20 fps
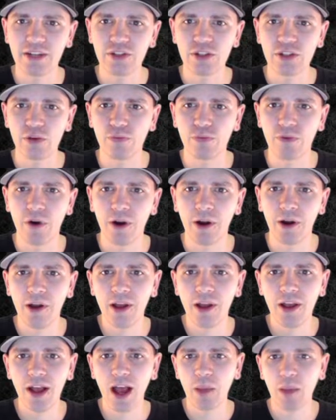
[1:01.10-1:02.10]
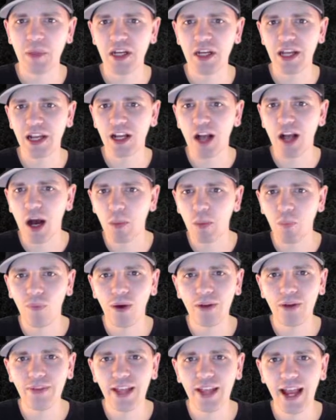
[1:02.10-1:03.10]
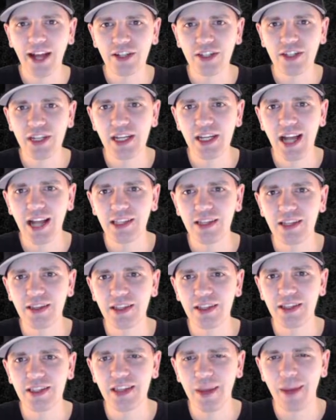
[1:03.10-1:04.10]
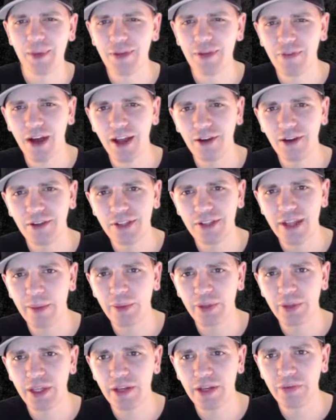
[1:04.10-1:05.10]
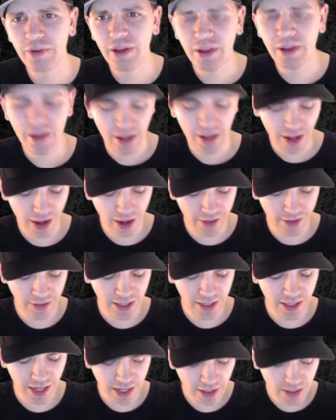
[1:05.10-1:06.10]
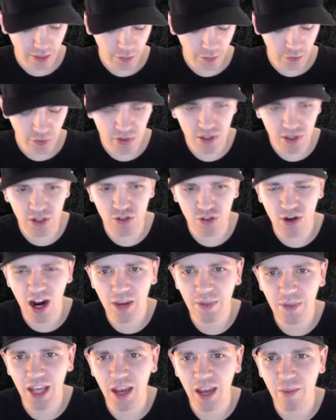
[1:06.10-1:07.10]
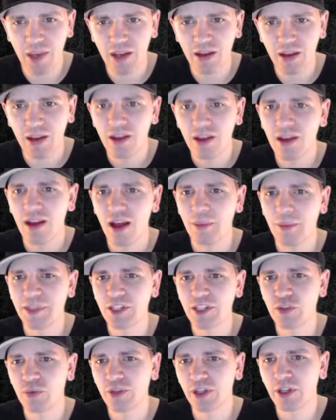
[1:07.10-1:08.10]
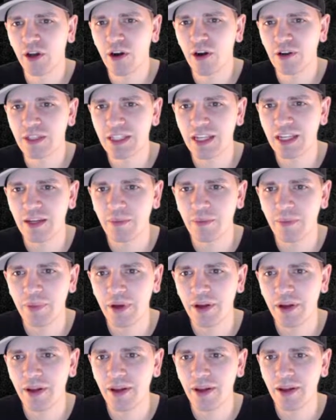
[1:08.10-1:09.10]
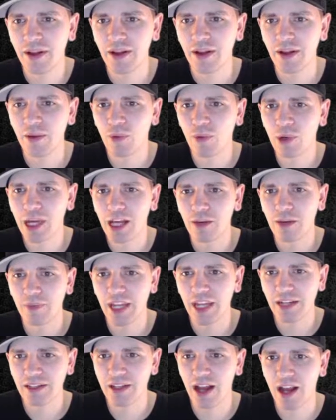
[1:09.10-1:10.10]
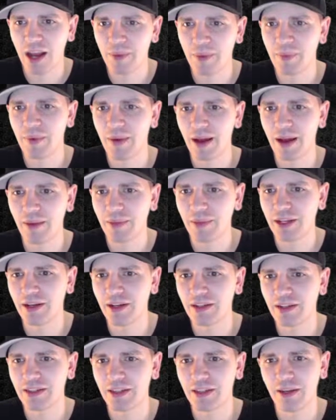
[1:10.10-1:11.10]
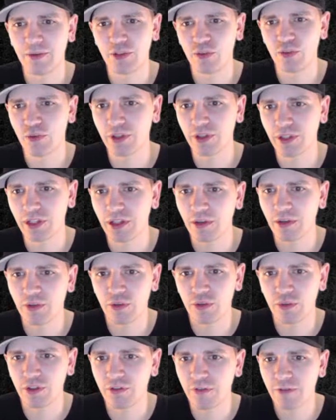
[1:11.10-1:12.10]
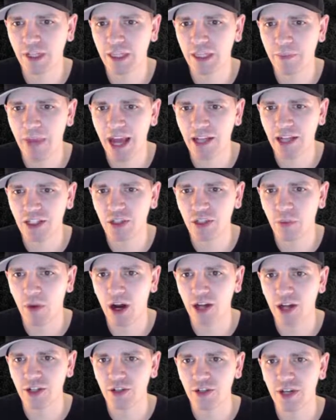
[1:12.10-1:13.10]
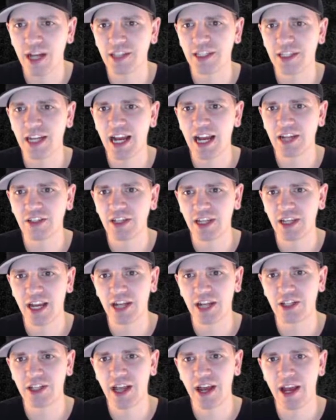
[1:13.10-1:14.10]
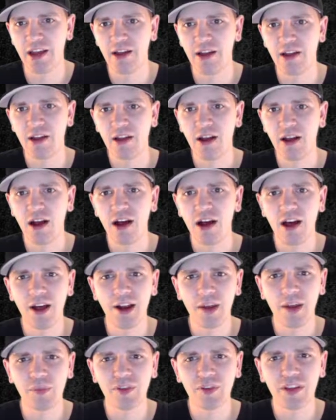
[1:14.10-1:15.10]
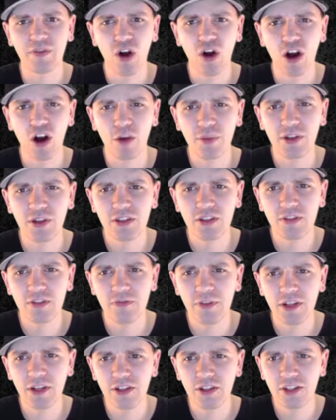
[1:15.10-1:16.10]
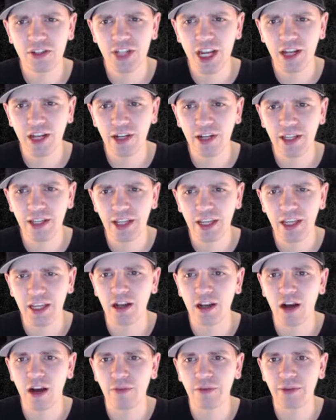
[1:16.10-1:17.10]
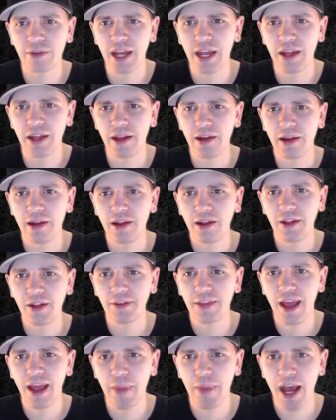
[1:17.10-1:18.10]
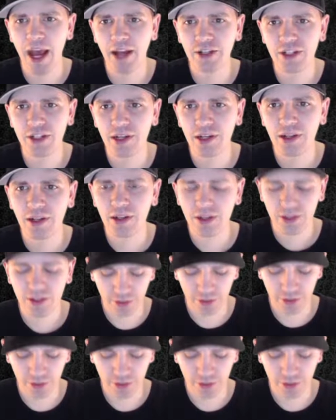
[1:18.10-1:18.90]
so far. I mean, in Cup 1, they actually got to the semifinals, I believe. And they did end up losing to Tribe Gaming. I mean, it's a really hard team, but we'll get them next time. I mean, it was a really fun match to watch. You guys can actually catch that on, I believe, Carbon's Fin channel. I think he covered that match. So